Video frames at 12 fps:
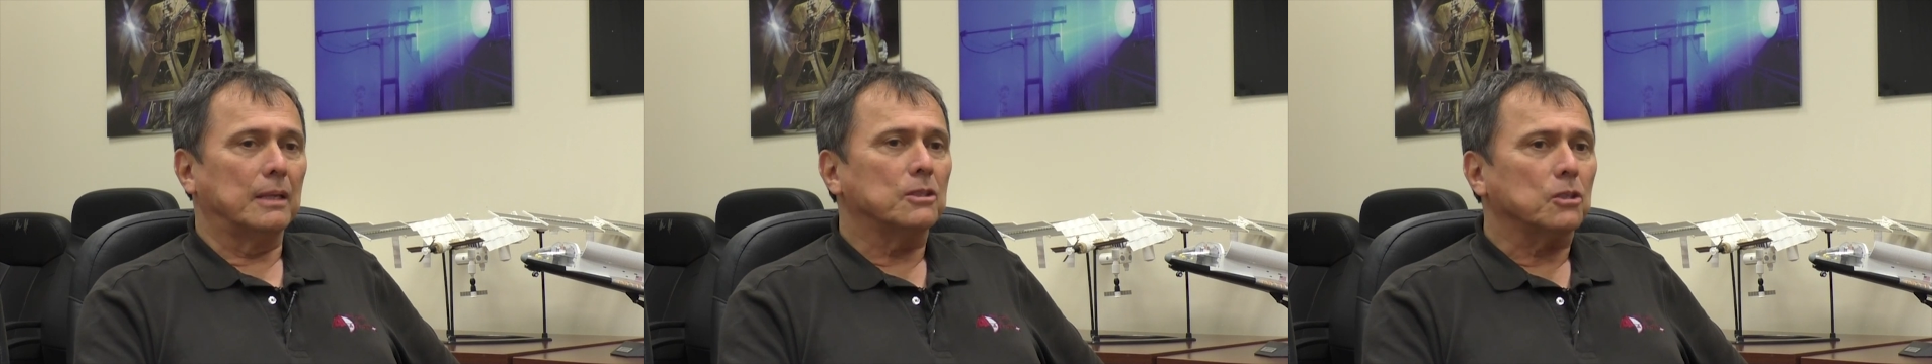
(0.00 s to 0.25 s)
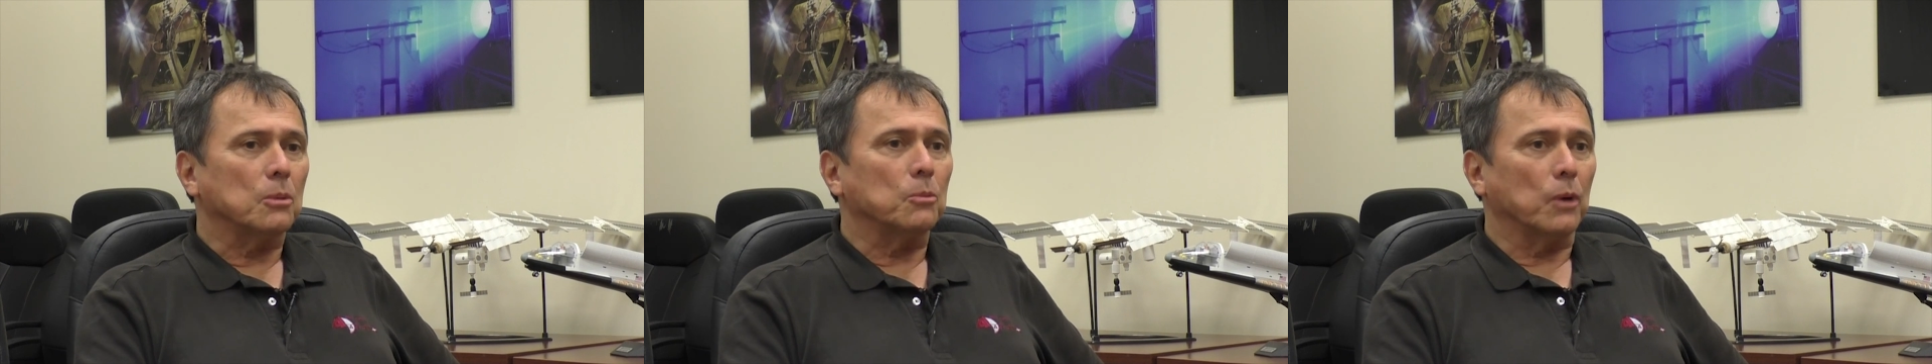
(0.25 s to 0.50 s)
in
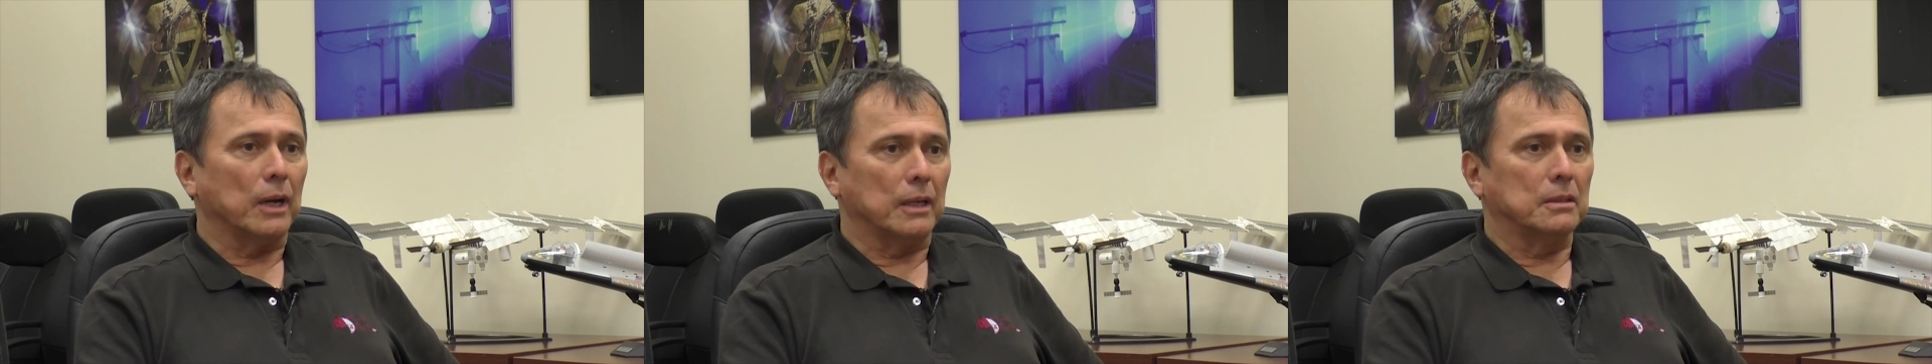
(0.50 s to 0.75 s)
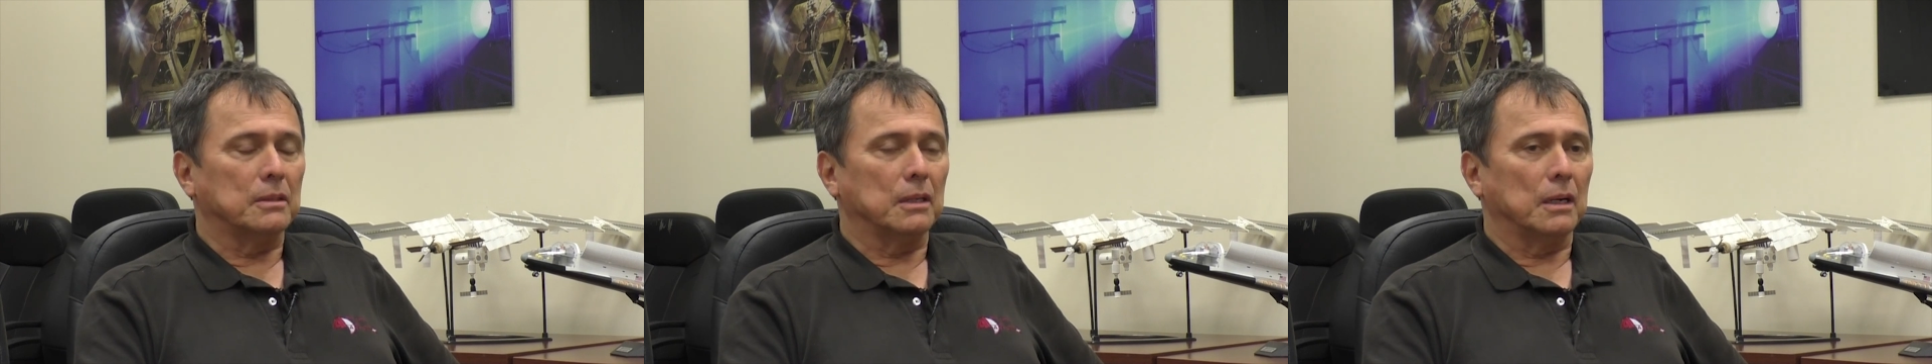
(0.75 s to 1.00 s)
some
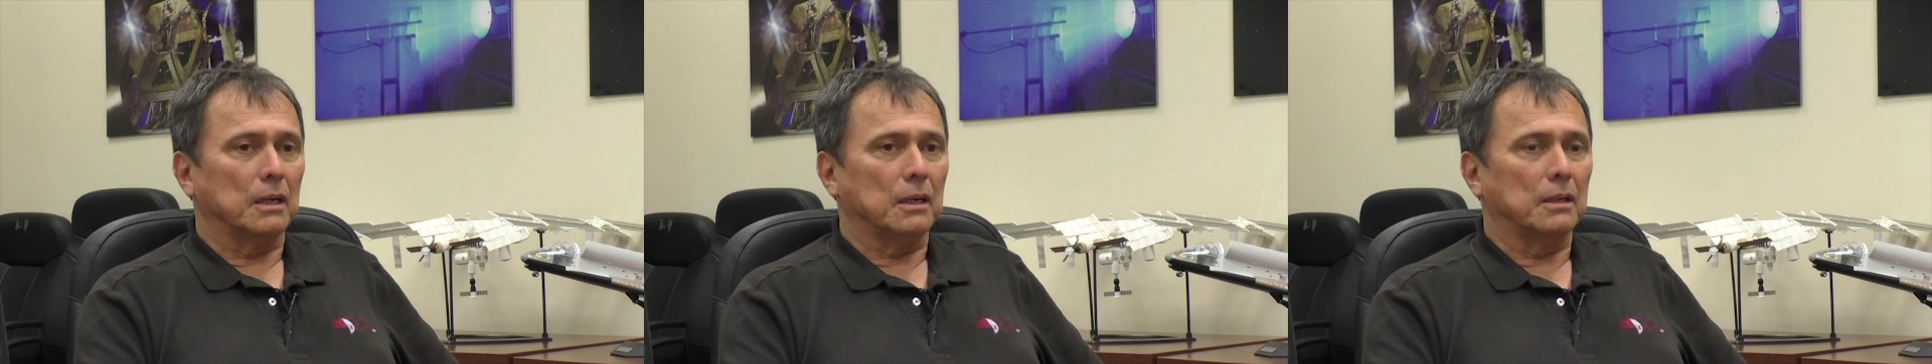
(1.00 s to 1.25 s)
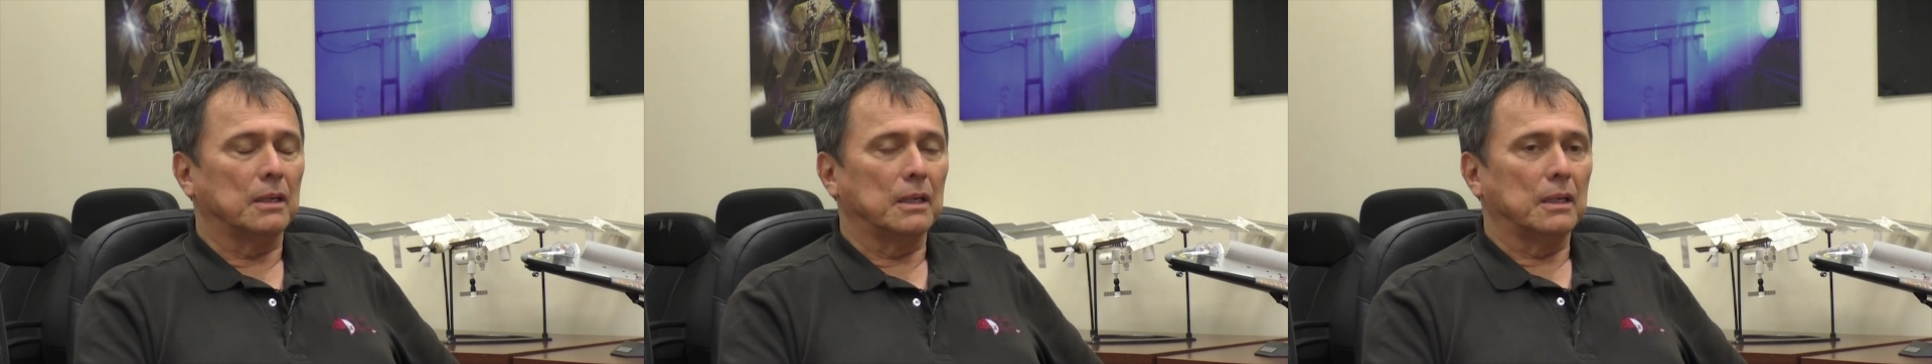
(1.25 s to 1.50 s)
ways
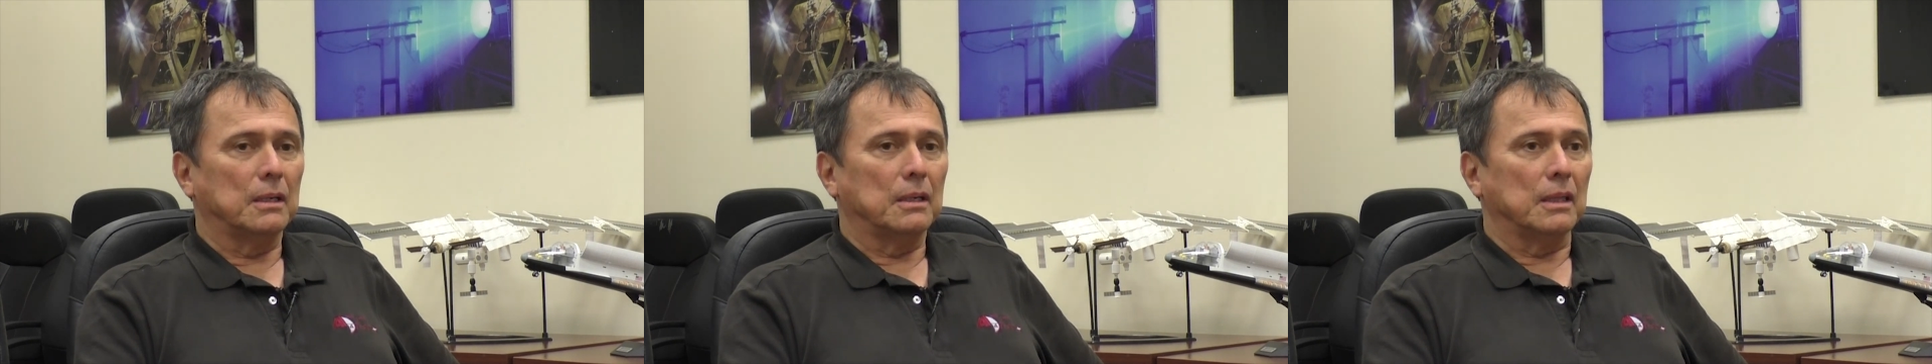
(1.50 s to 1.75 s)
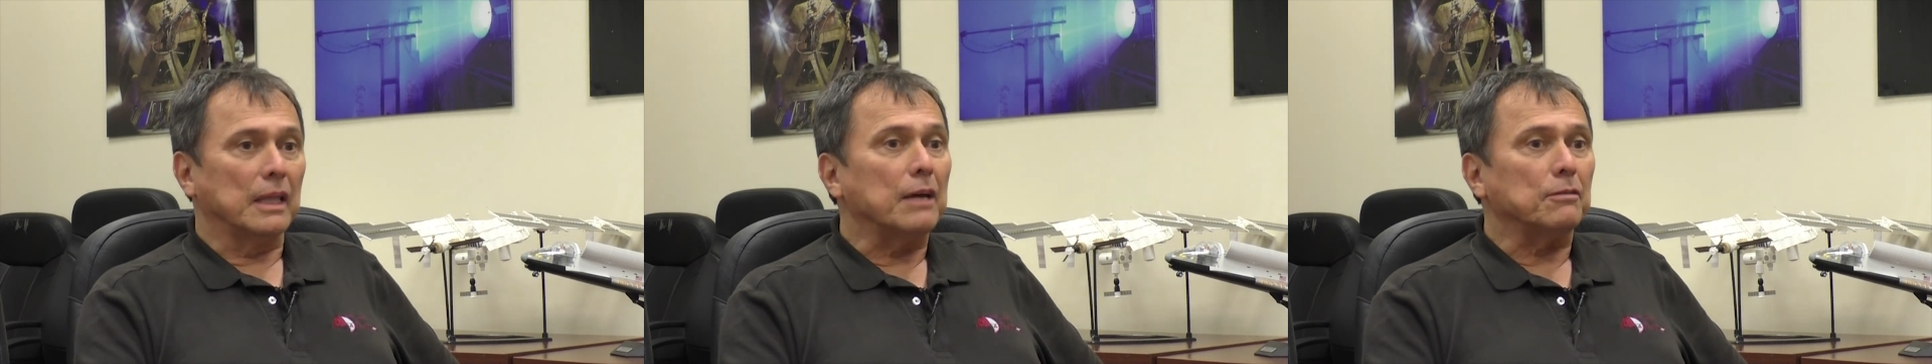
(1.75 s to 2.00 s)
uh,
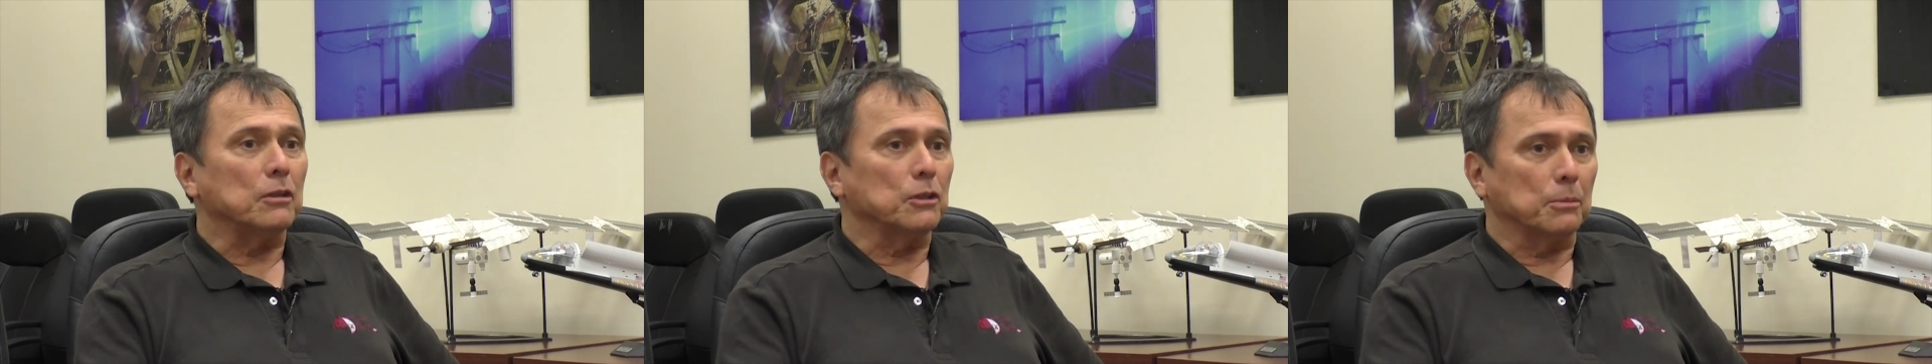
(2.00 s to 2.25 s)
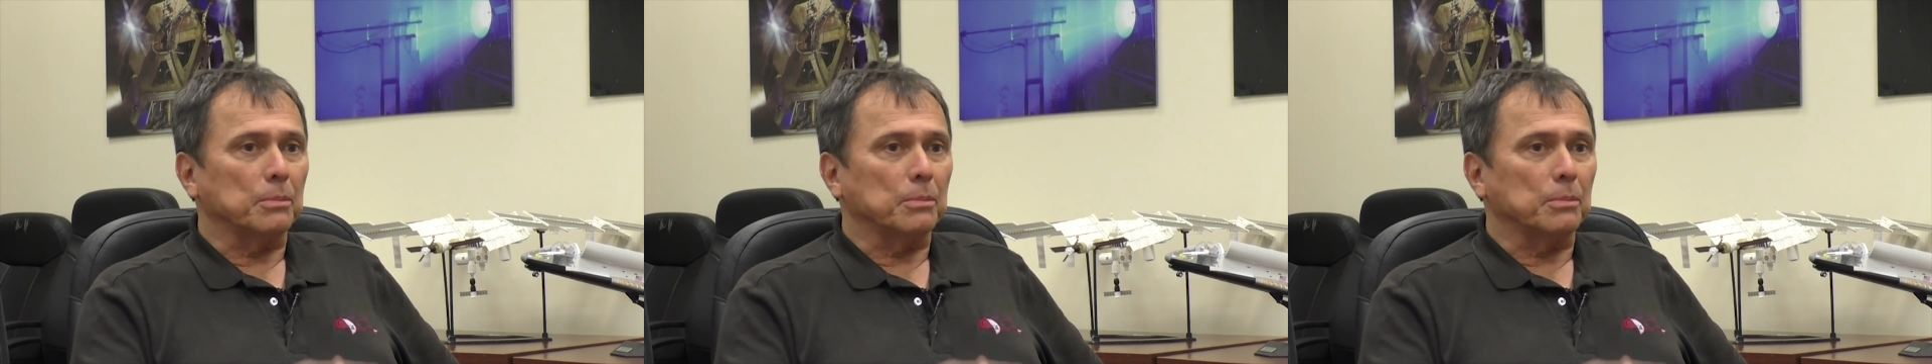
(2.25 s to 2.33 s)
leveled